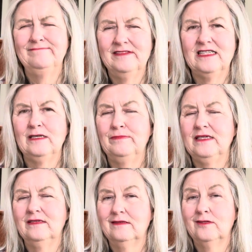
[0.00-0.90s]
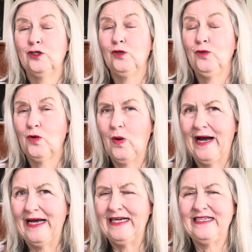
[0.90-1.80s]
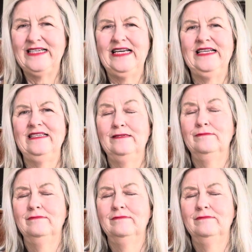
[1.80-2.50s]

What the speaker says: it's a bit too quiet and,